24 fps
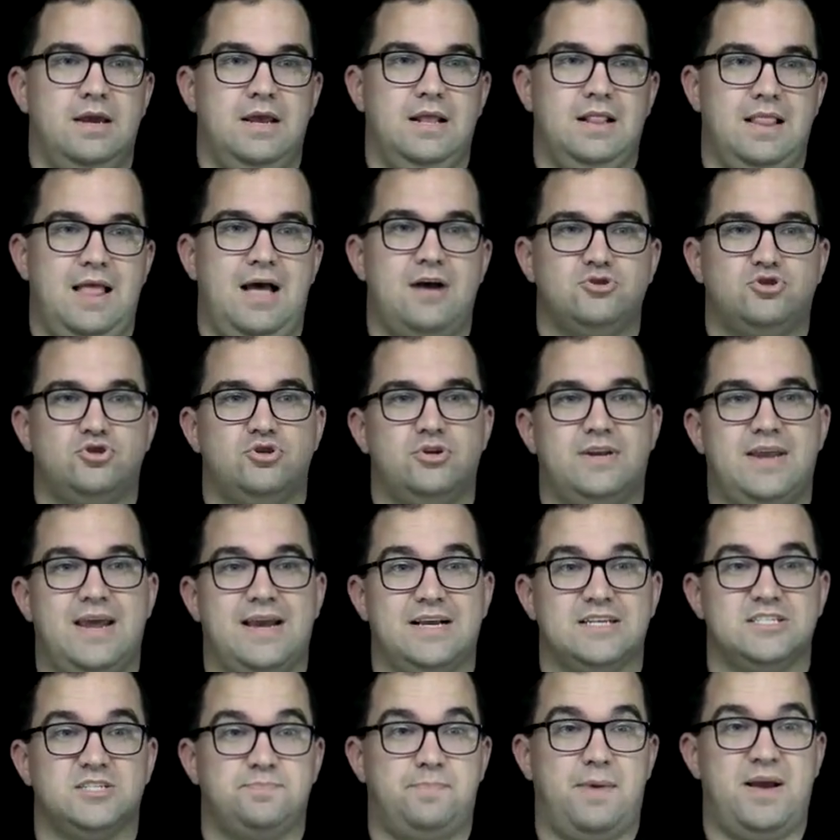It allows you to
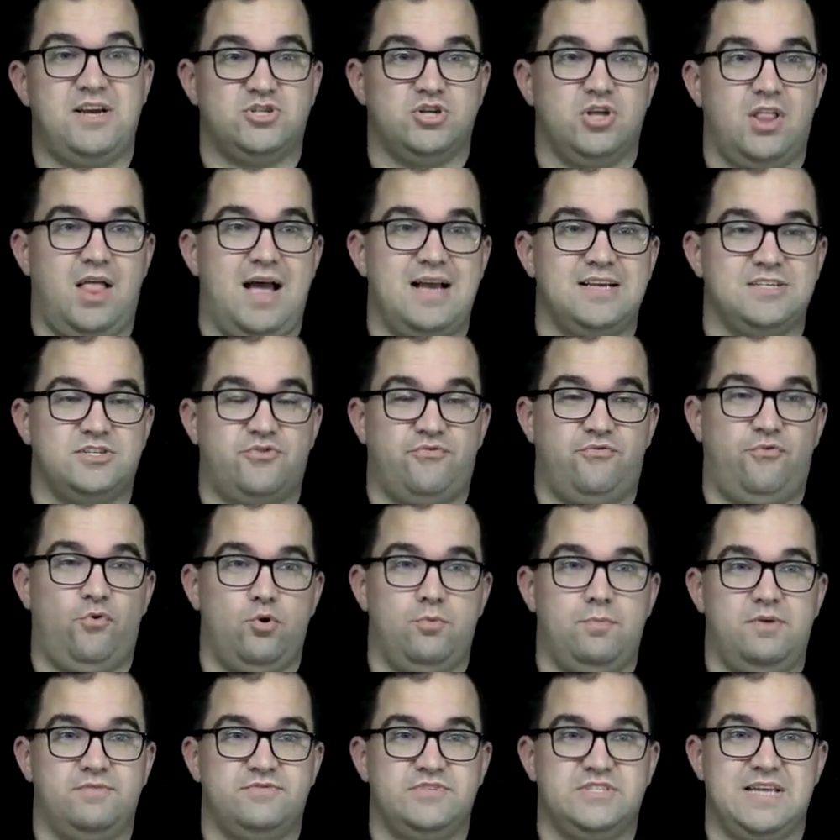take a specialized
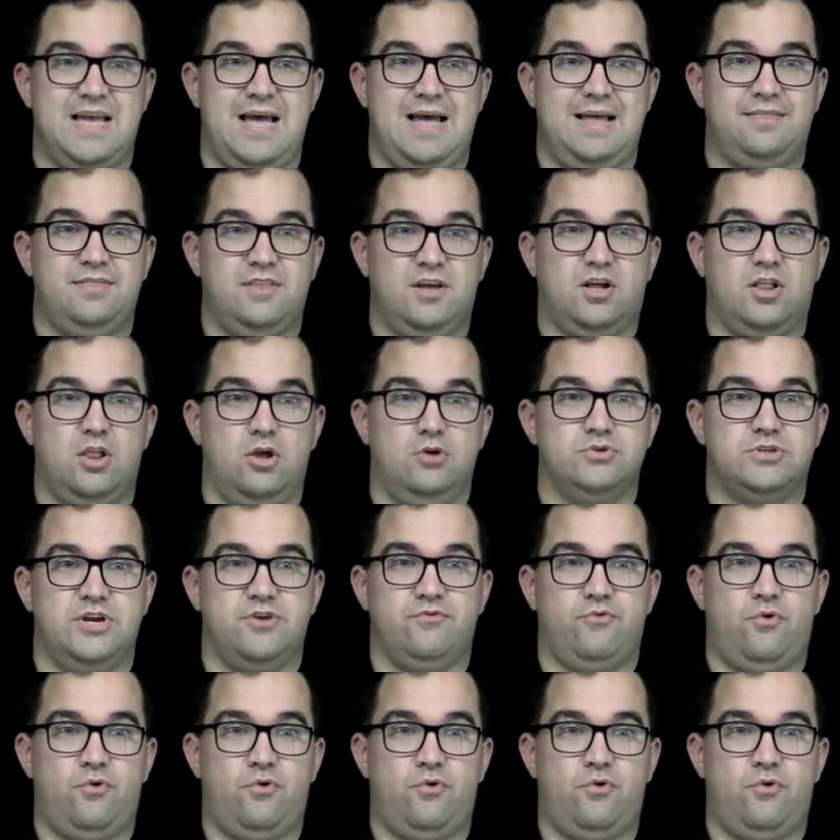form of set, the closed